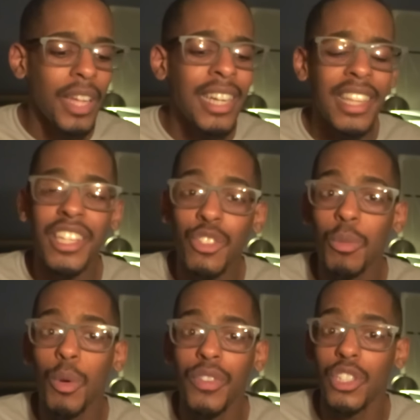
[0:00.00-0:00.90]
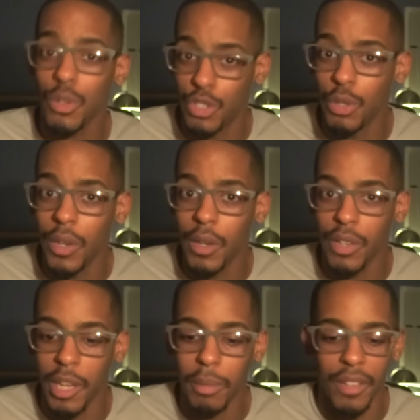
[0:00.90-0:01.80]
Now, these two movies are Studio
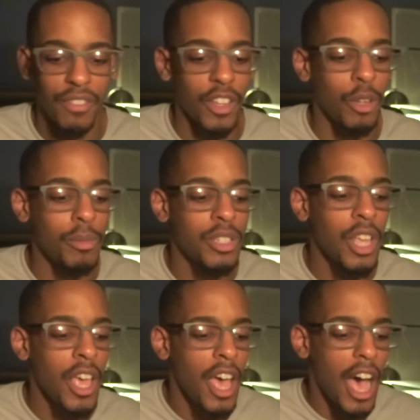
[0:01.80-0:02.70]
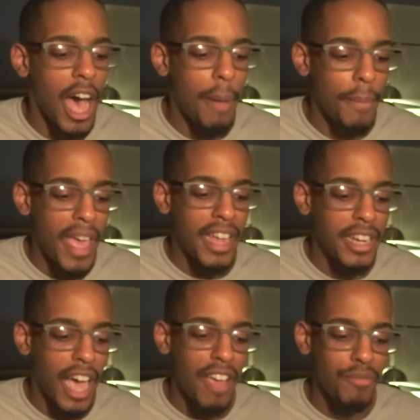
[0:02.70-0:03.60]
Ghibli films,
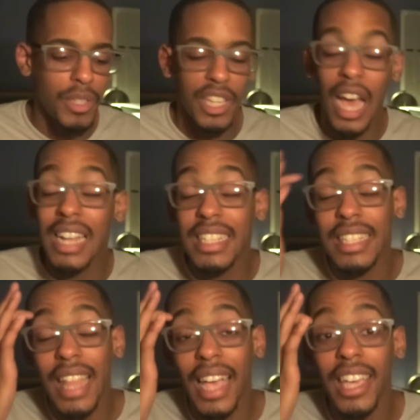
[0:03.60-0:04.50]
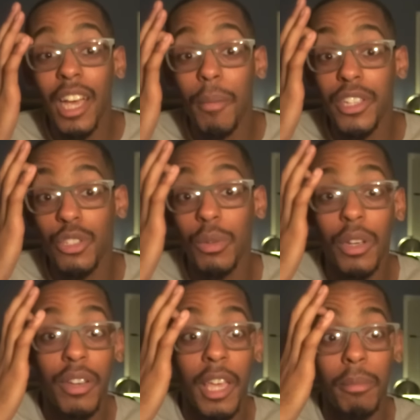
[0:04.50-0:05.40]
and I've been kind of slacking on my
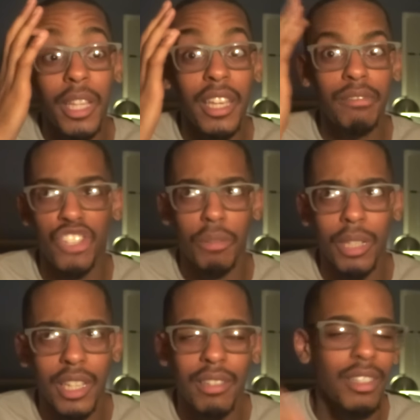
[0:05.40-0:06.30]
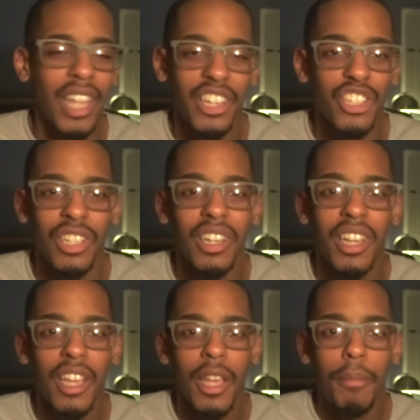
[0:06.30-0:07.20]
Studio Ghibli collection,
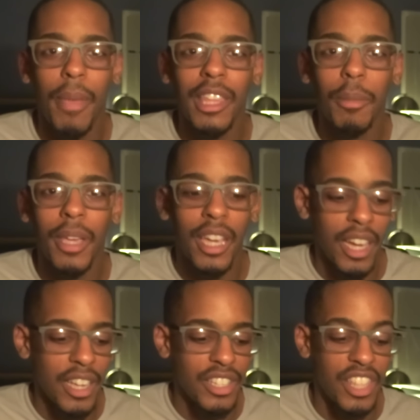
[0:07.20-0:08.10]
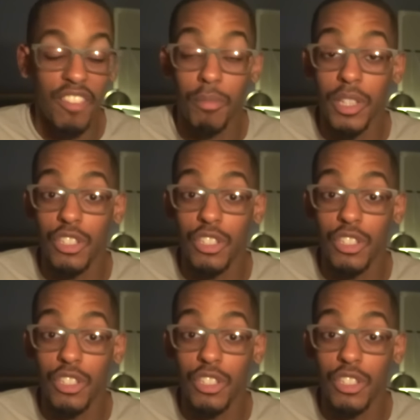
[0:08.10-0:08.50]
mainly because they've been